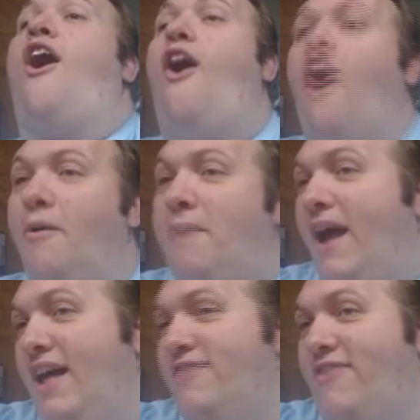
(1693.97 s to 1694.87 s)
All
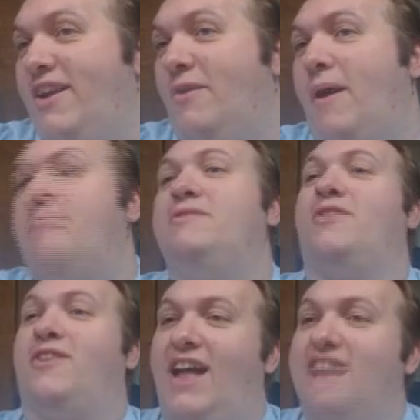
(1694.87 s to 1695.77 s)
Pathfinder weapons are
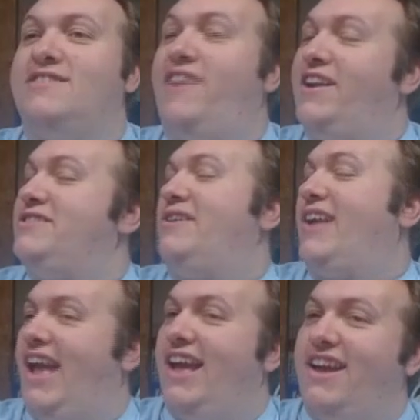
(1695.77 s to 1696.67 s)
classified as
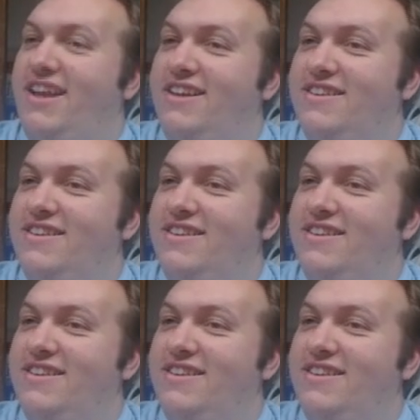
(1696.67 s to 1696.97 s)
archaic,